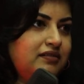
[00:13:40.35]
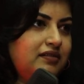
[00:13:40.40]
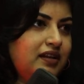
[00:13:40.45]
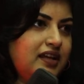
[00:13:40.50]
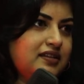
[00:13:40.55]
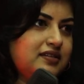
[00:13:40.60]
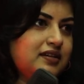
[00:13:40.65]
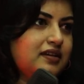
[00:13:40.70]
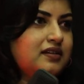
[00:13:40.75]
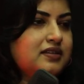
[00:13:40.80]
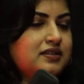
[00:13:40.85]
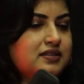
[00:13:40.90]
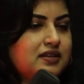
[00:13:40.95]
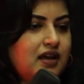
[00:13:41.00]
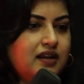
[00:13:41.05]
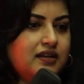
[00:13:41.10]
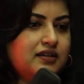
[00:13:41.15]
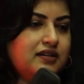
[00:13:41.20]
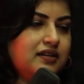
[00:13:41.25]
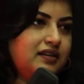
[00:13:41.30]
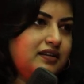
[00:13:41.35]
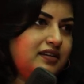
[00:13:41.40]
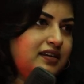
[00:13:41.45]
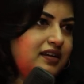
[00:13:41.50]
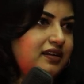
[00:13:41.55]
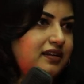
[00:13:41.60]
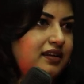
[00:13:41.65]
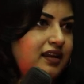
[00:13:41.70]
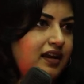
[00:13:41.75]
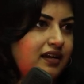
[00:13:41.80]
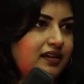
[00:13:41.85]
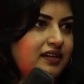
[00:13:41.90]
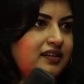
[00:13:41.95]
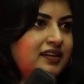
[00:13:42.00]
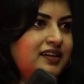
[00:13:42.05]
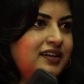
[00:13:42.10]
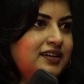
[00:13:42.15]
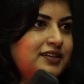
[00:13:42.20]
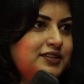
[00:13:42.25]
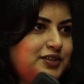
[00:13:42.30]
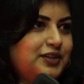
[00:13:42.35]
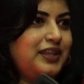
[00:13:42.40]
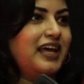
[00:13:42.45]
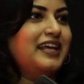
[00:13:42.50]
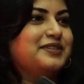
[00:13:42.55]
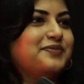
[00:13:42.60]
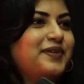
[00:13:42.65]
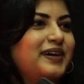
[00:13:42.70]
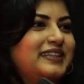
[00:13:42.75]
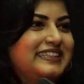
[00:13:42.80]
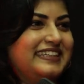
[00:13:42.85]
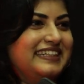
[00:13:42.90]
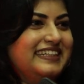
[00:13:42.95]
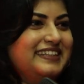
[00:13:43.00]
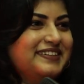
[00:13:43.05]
as a consultant and yeah. So that's what's new.